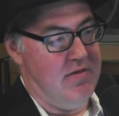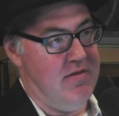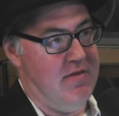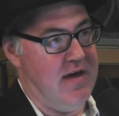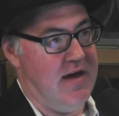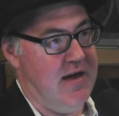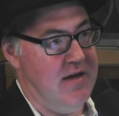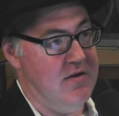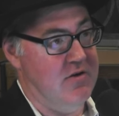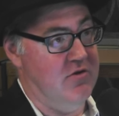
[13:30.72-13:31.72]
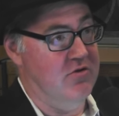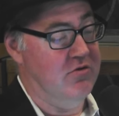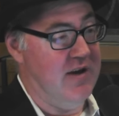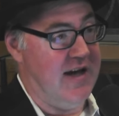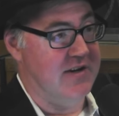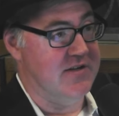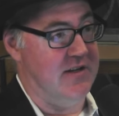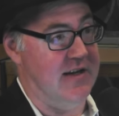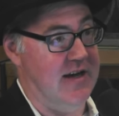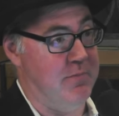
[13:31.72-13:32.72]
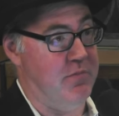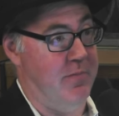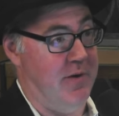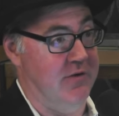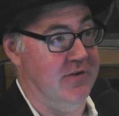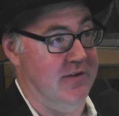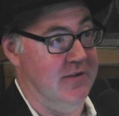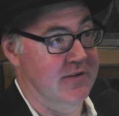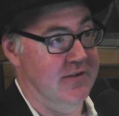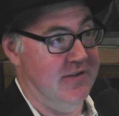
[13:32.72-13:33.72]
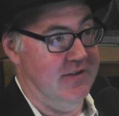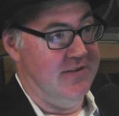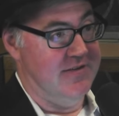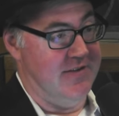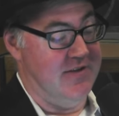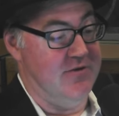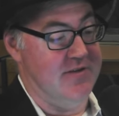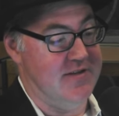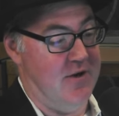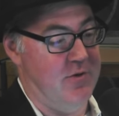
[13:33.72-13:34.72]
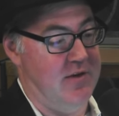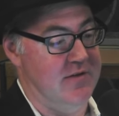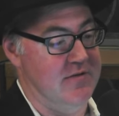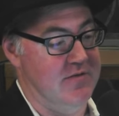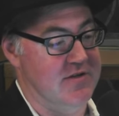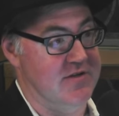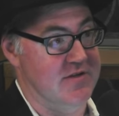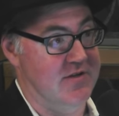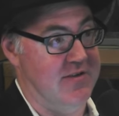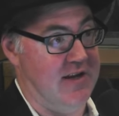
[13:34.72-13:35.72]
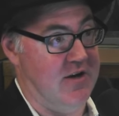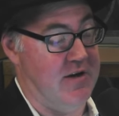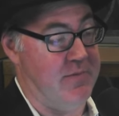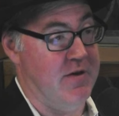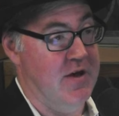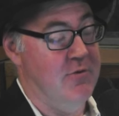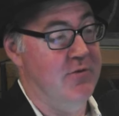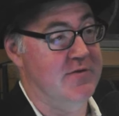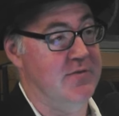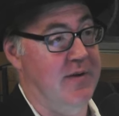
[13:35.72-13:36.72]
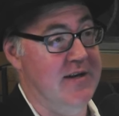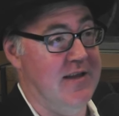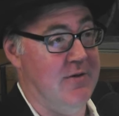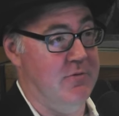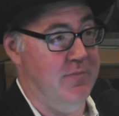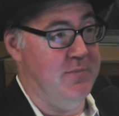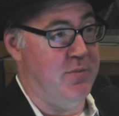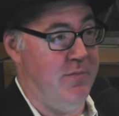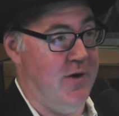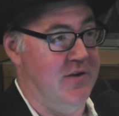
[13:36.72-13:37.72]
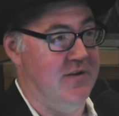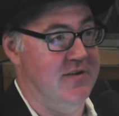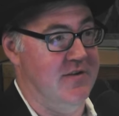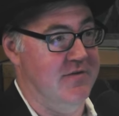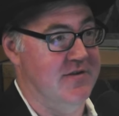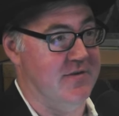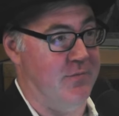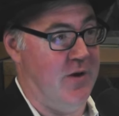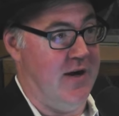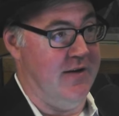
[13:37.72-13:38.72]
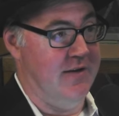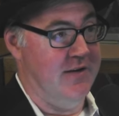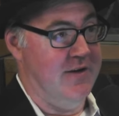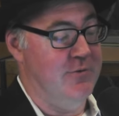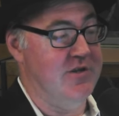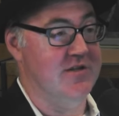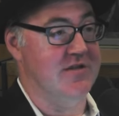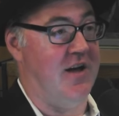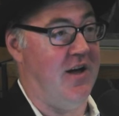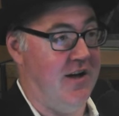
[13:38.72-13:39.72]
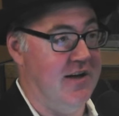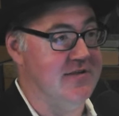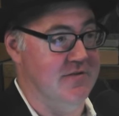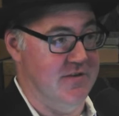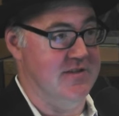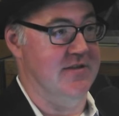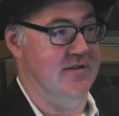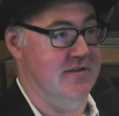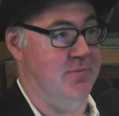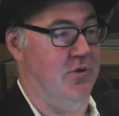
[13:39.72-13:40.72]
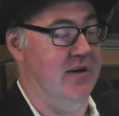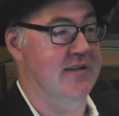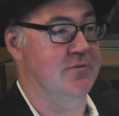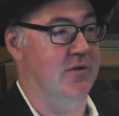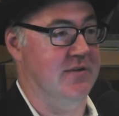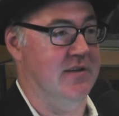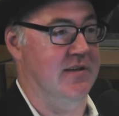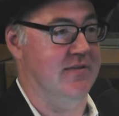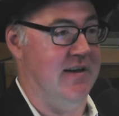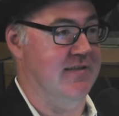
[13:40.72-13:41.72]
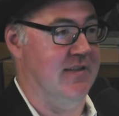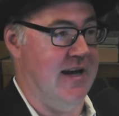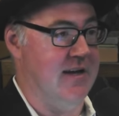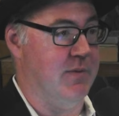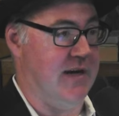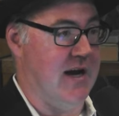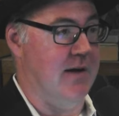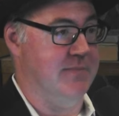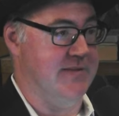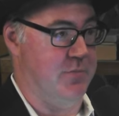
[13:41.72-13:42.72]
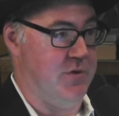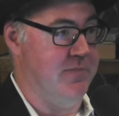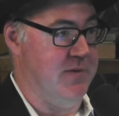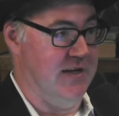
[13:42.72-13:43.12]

they could actually get promoted. So they're doing so well in Division 2, they could get promoted, which would mean they would be promoted to Division 1. Which is the highest division at this point. It's what is later becomes the Premier